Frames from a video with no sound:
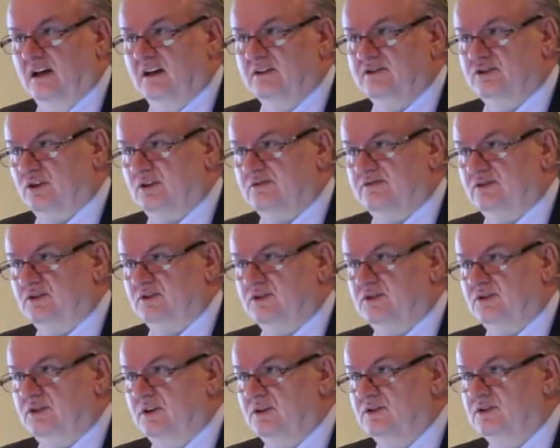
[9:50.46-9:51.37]

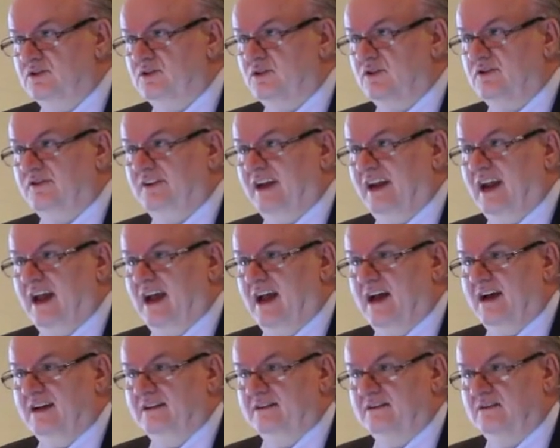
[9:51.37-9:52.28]
servers serving
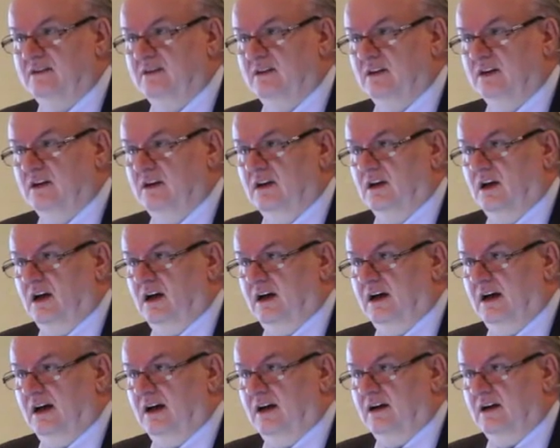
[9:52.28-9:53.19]
as
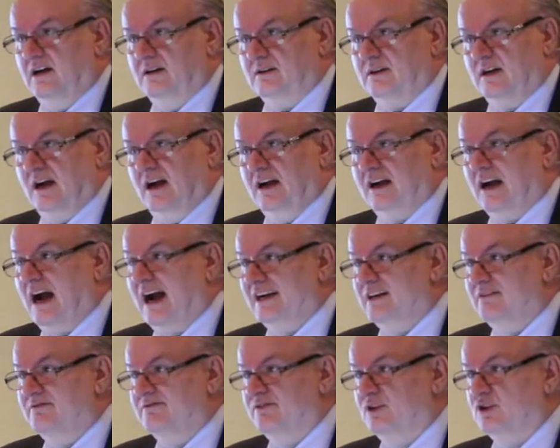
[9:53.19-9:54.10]
a
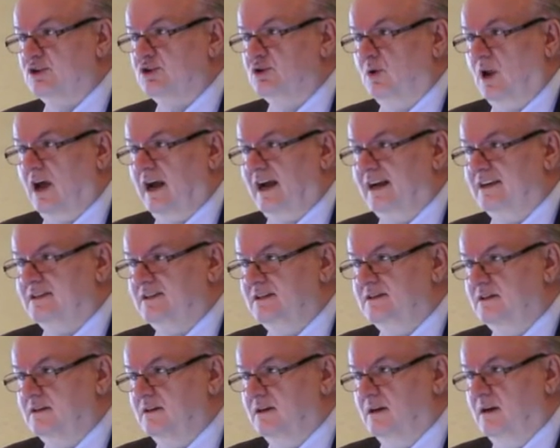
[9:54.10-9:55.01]
kind of
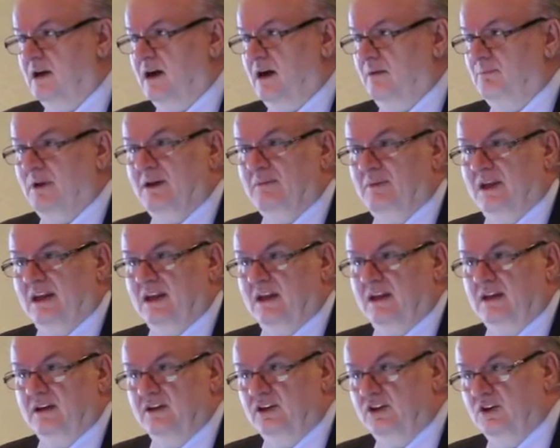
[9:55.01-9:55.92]
virtualized
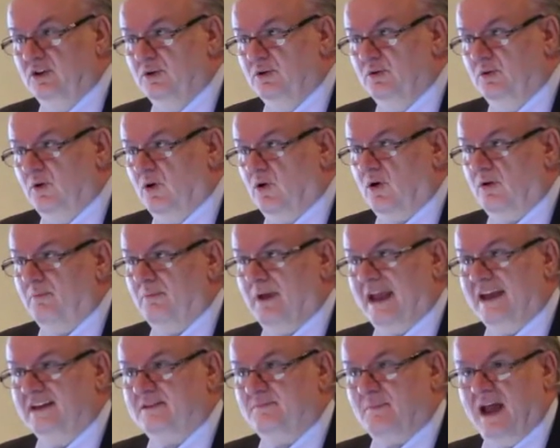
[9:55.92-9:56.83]
BBU or
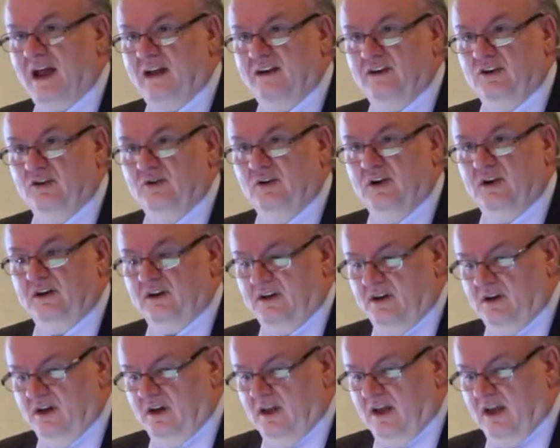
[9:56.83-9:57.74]
baseband unit,
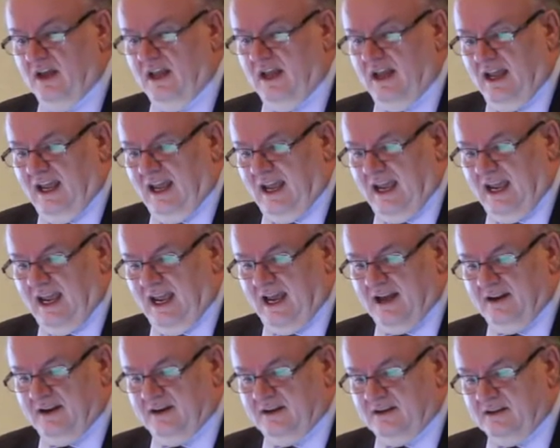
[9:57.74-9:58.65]

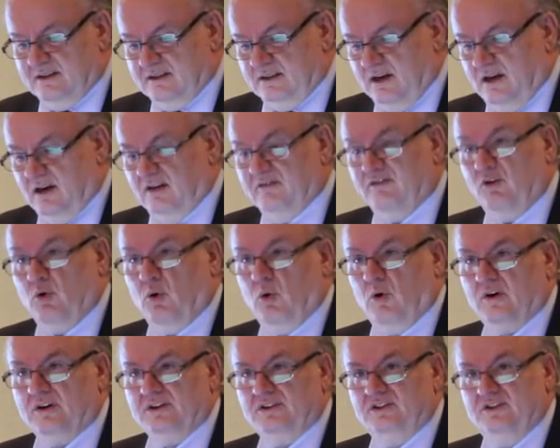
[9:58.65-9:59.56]
And of
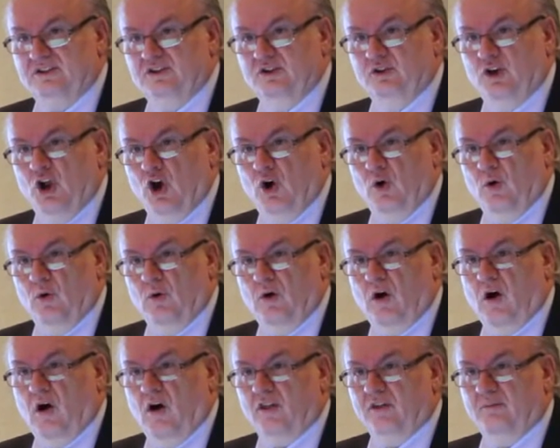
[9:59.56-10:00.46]
course, you
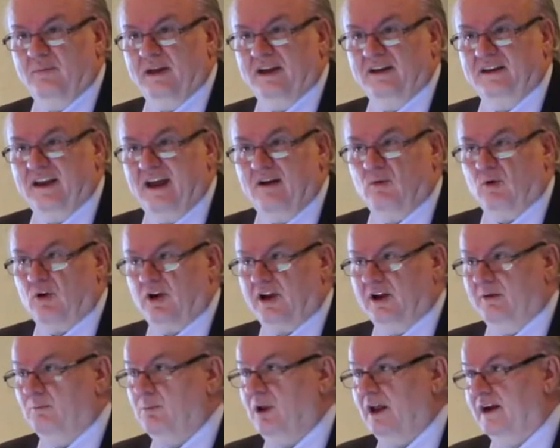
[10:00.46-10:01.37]
know, all the big
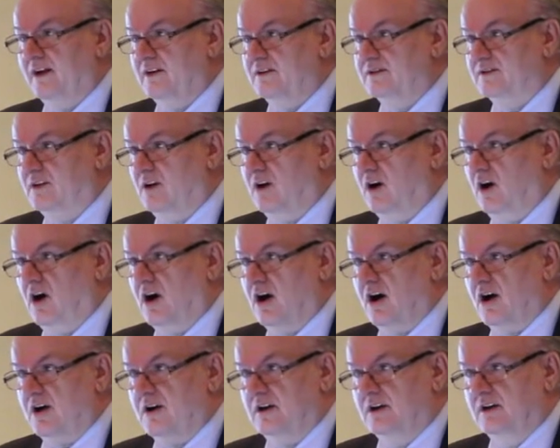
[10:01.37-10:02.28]
networking players
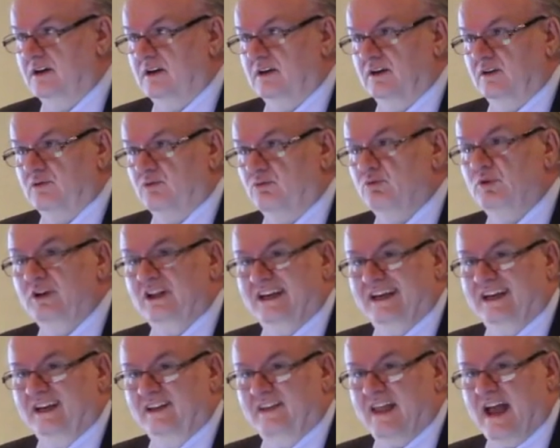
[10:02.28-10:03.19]
are
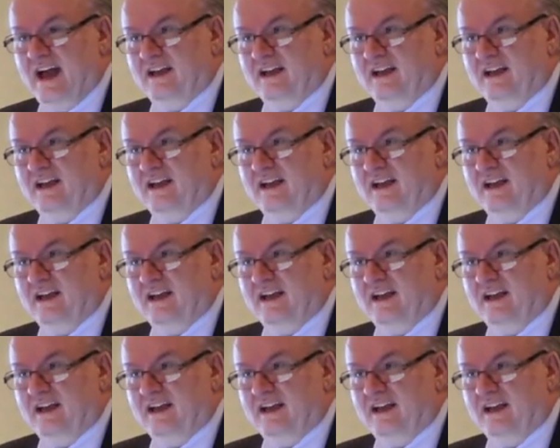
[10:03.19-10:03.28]
really in